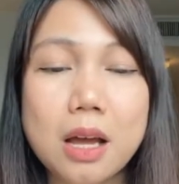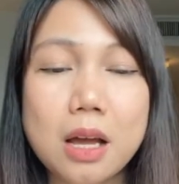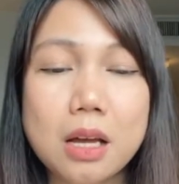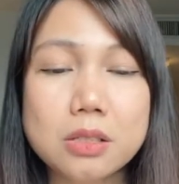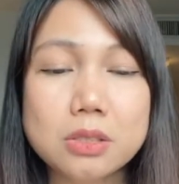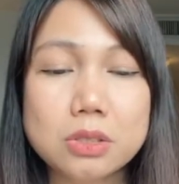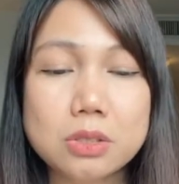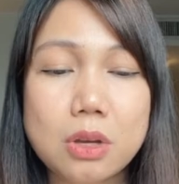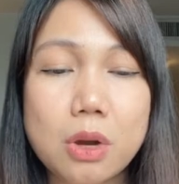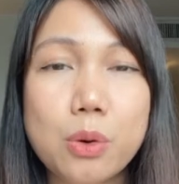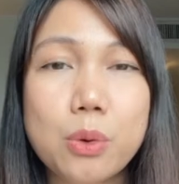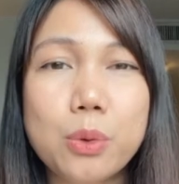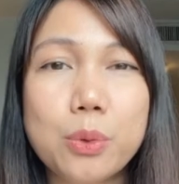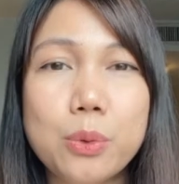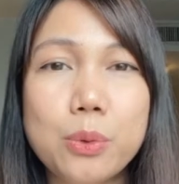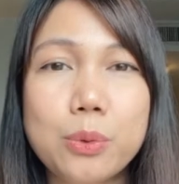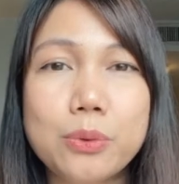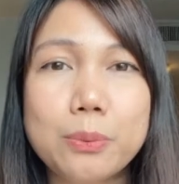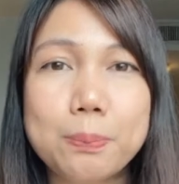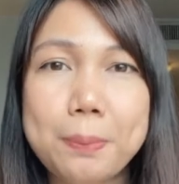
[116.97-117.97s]
So
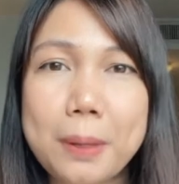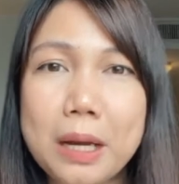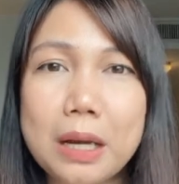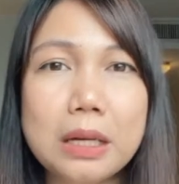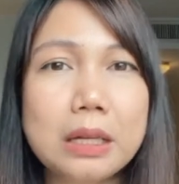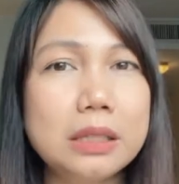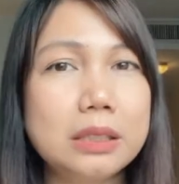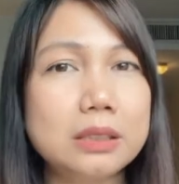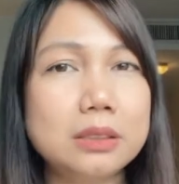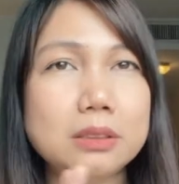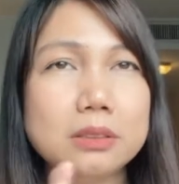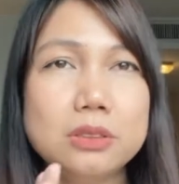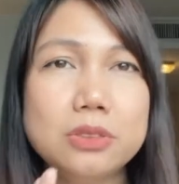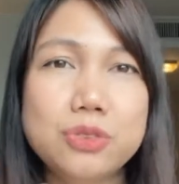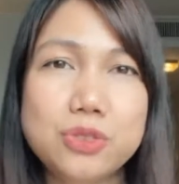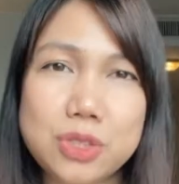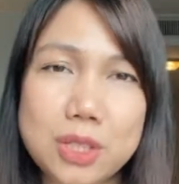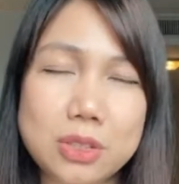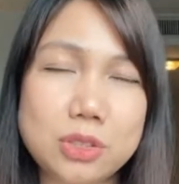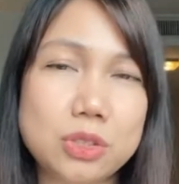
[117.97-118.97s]
PAL,
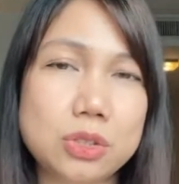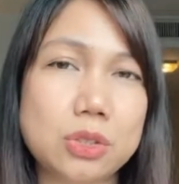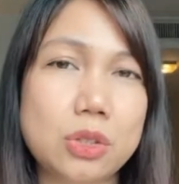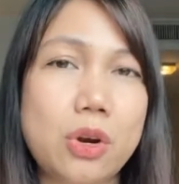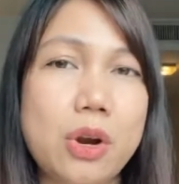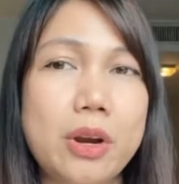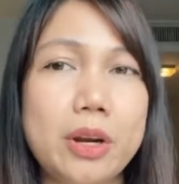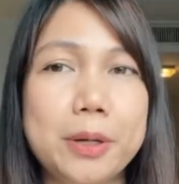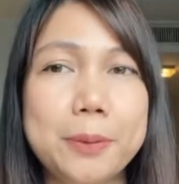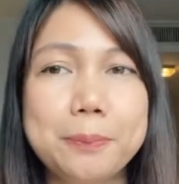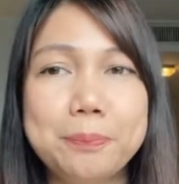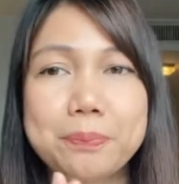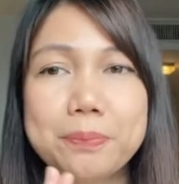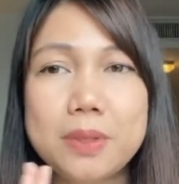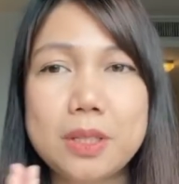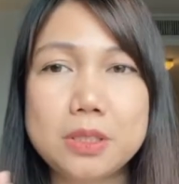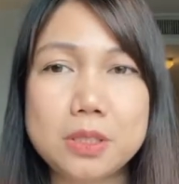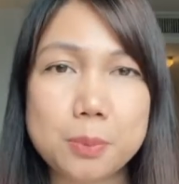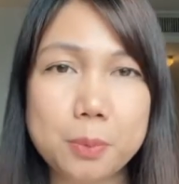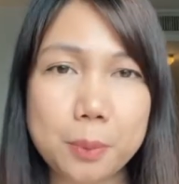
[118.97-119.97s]
Jetstar,
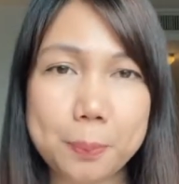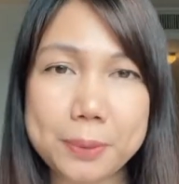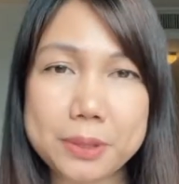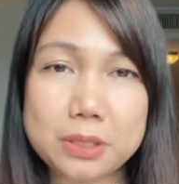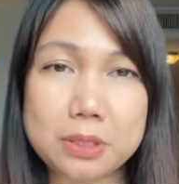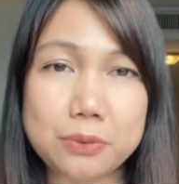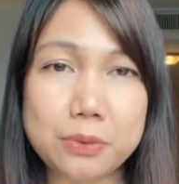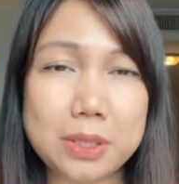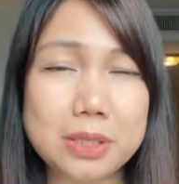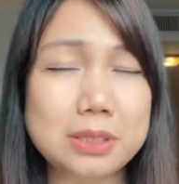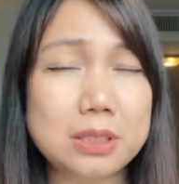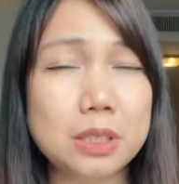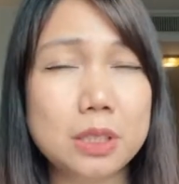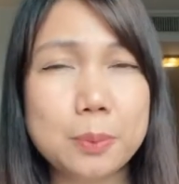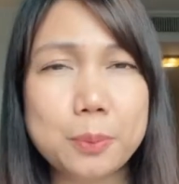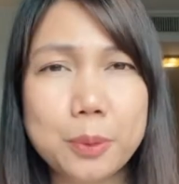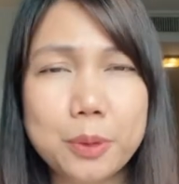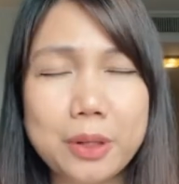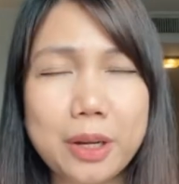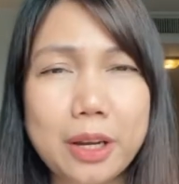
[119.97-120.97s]
Cebu Pacific,
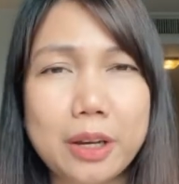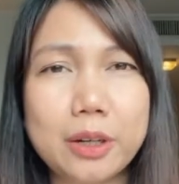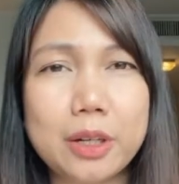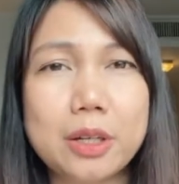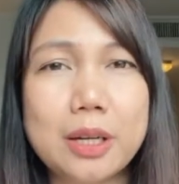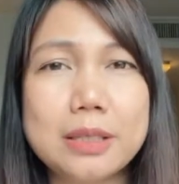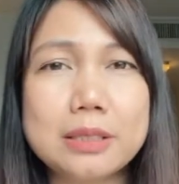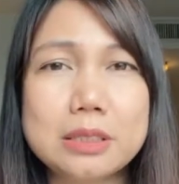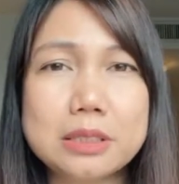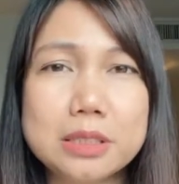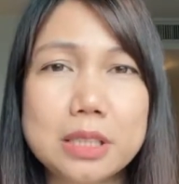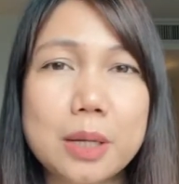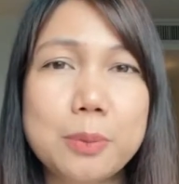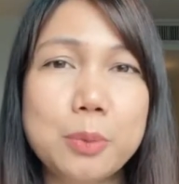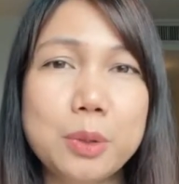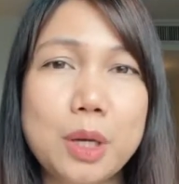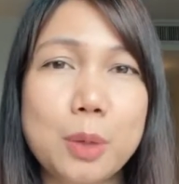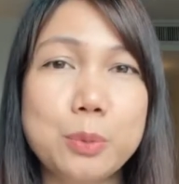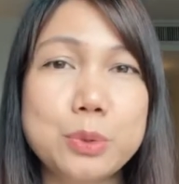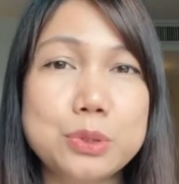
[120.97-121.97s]
Singapore Air, at the time
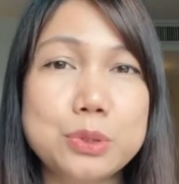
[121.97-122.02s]
when I was